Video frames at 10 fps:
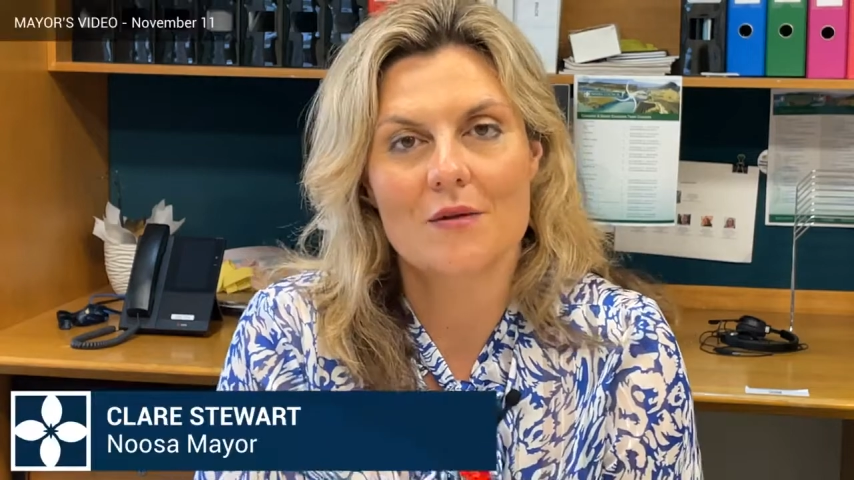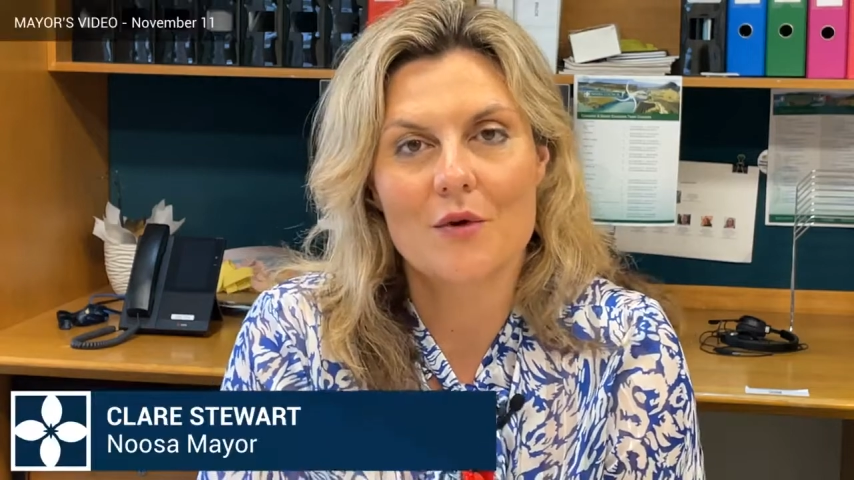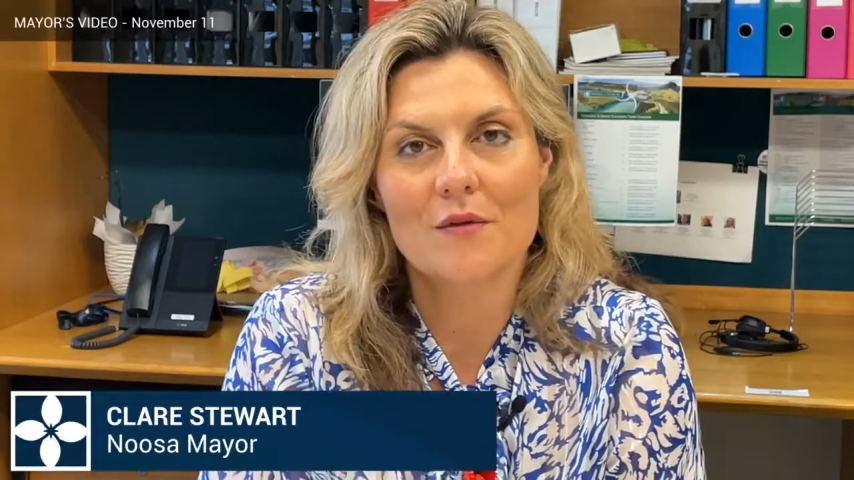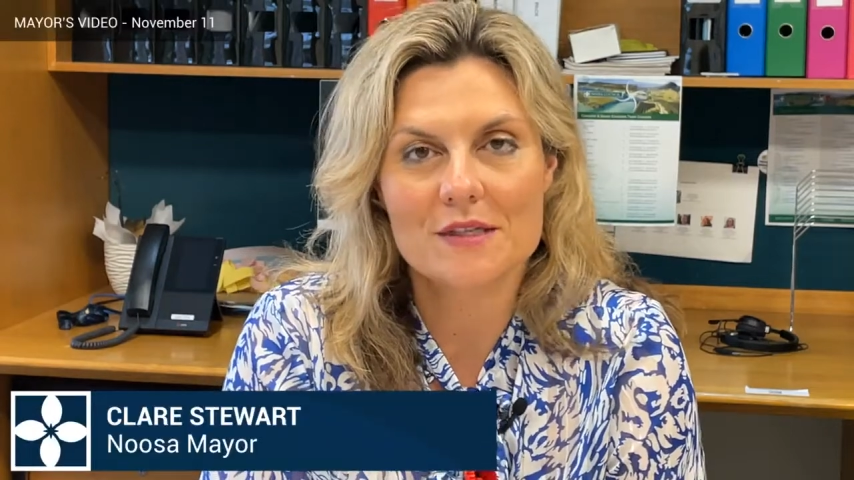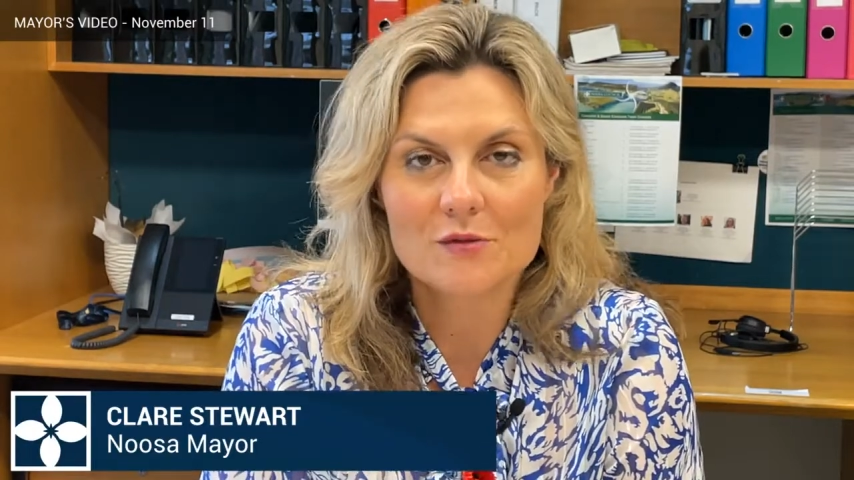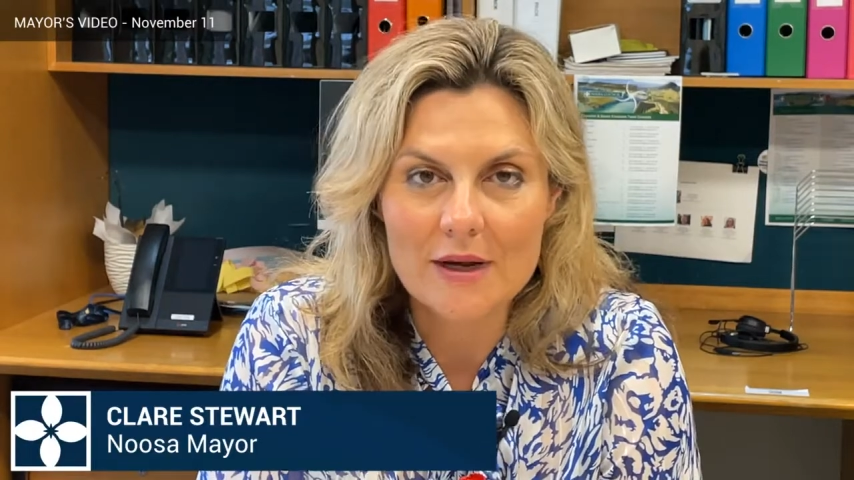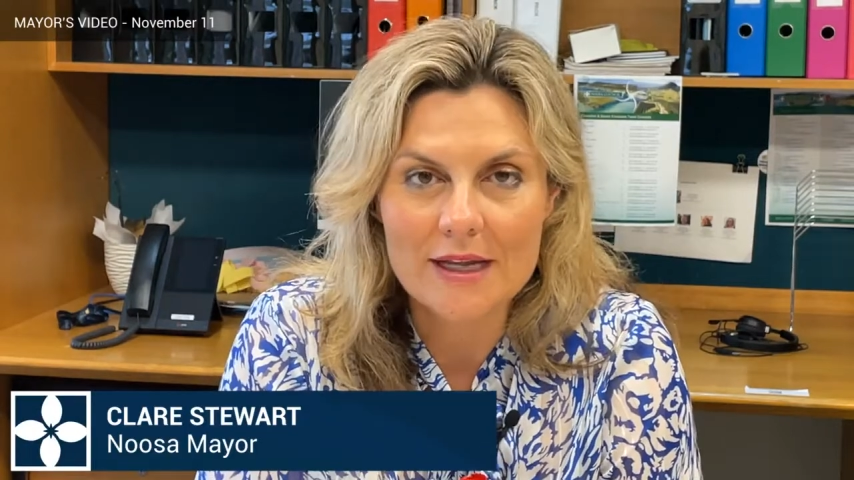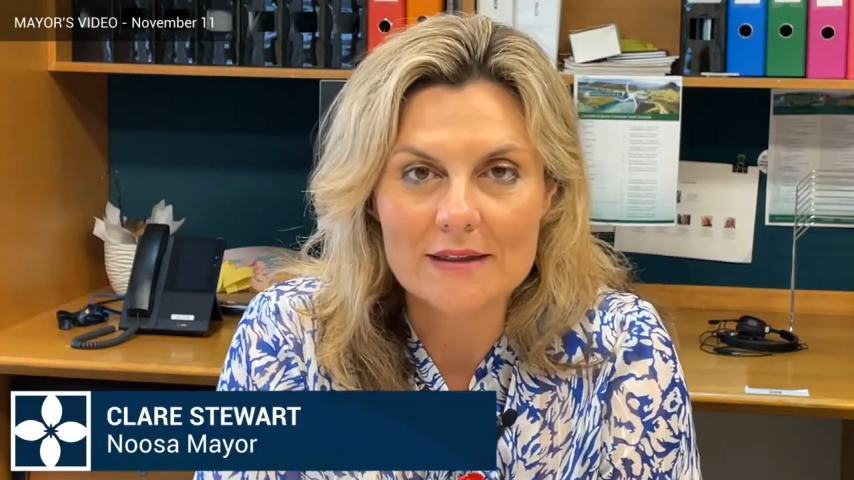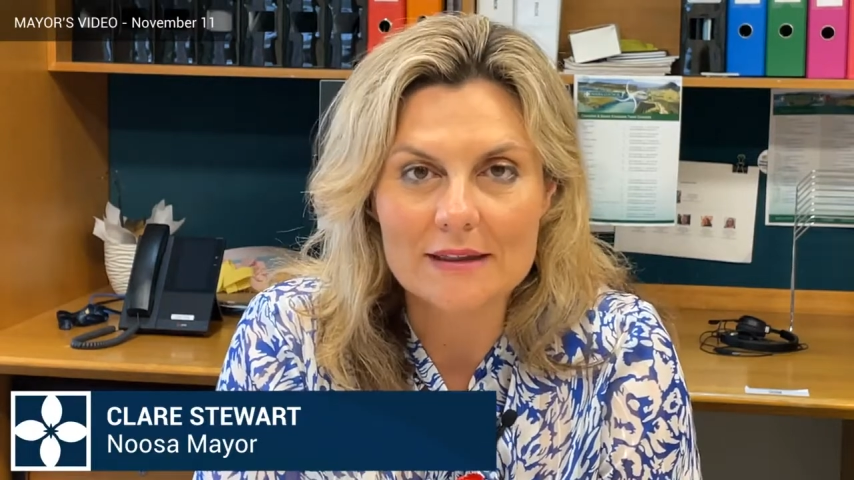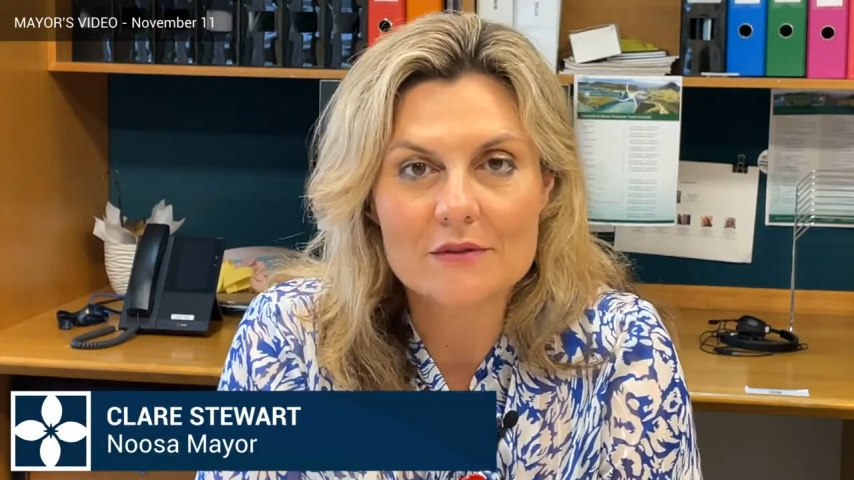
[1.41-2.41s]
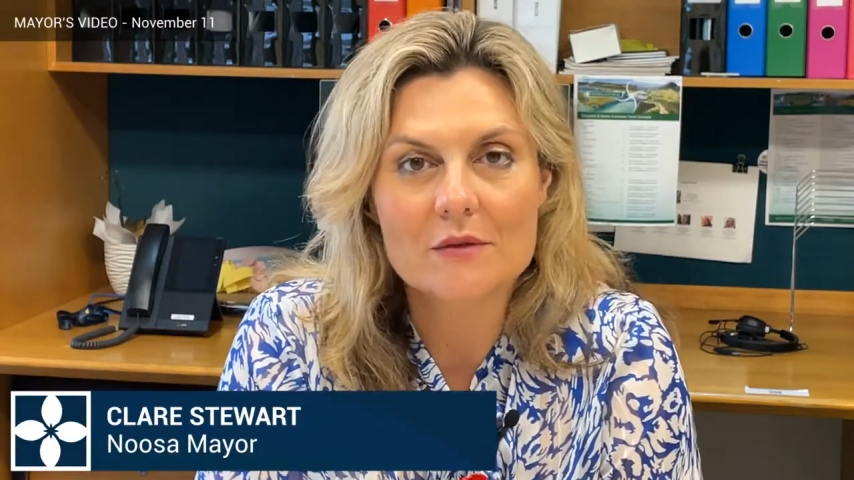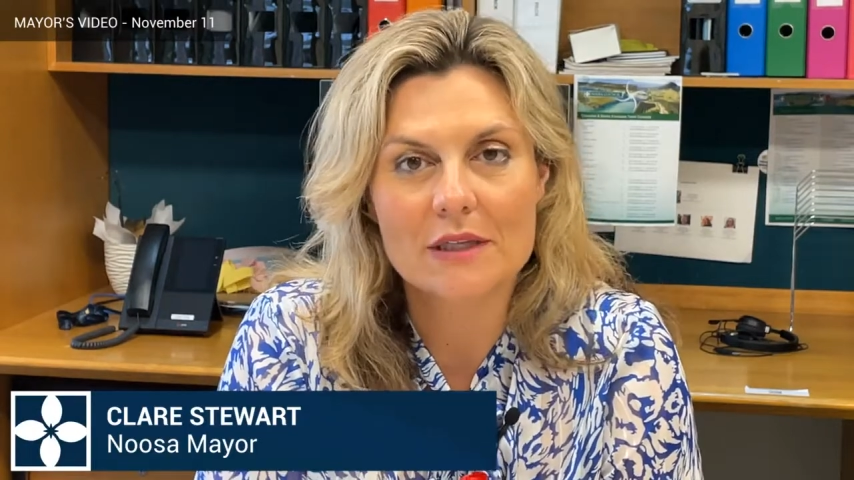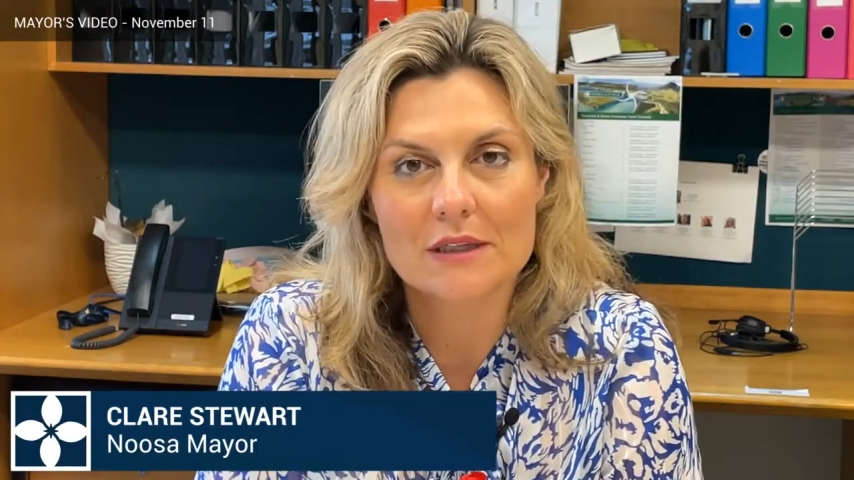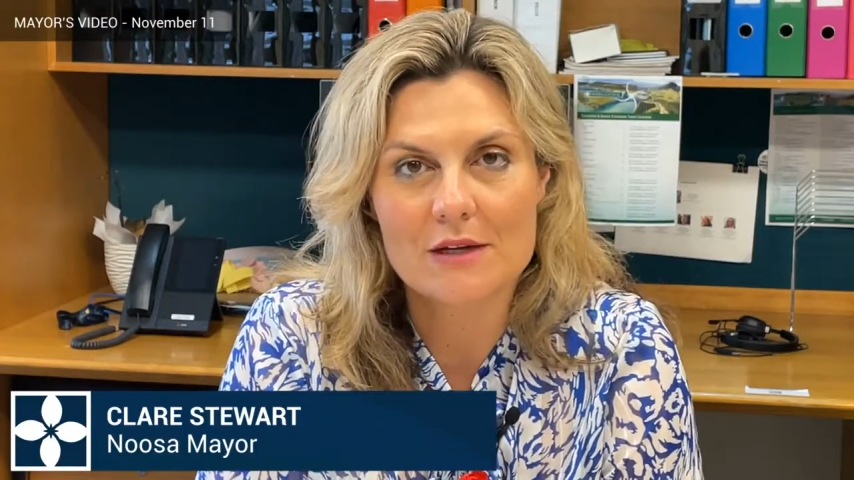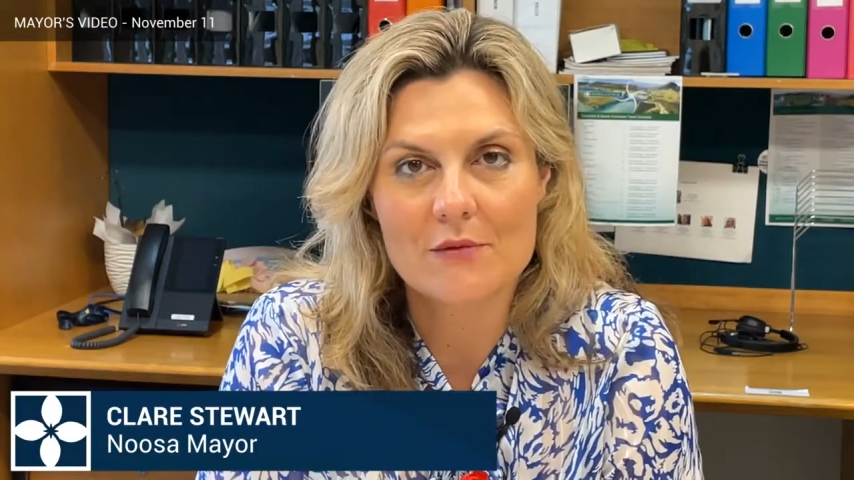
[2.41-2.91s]
Well, this week the
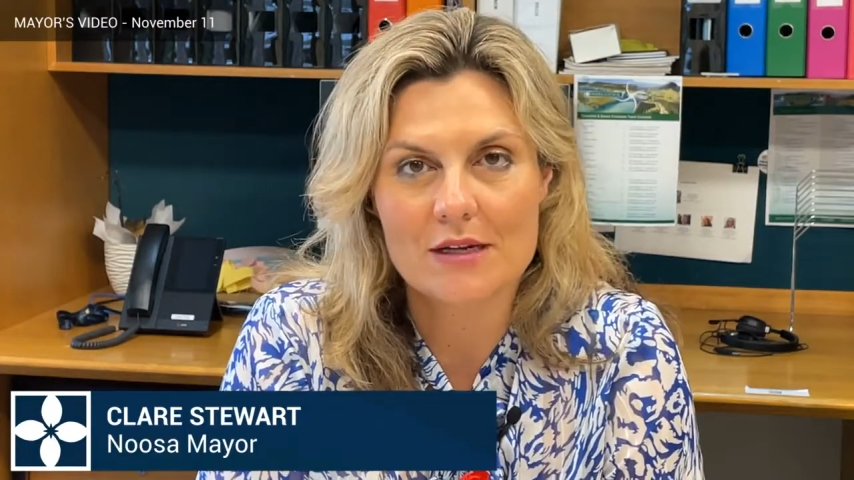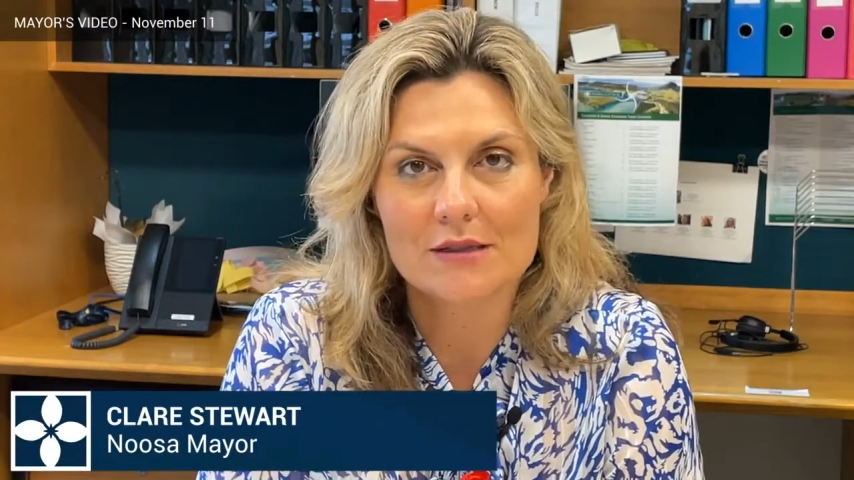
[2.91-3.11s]
livability